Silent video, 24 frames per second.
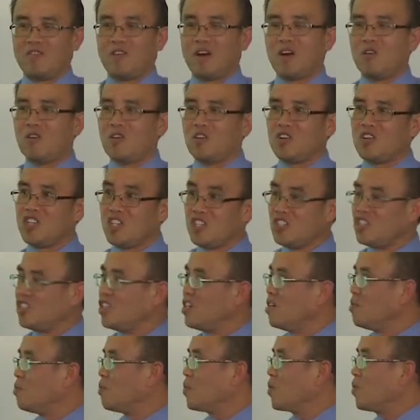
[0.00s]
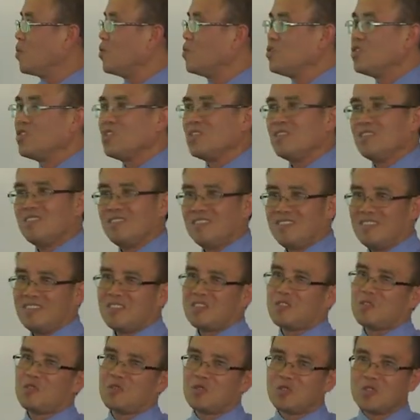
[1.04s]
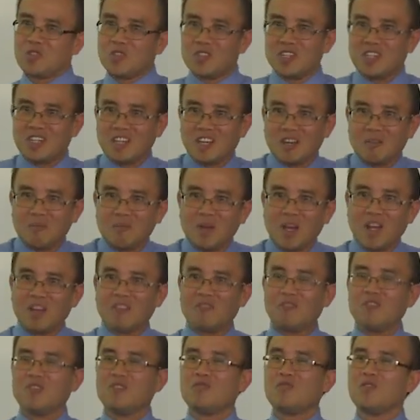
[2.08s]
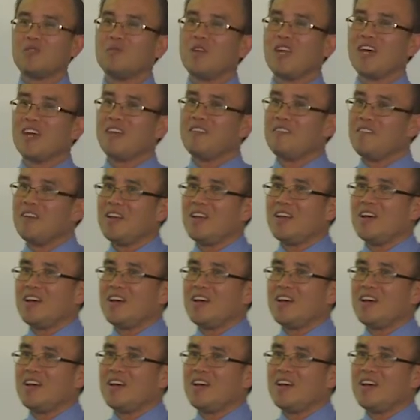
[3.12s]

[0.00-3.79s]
our teaching approach, so students can benefit from that.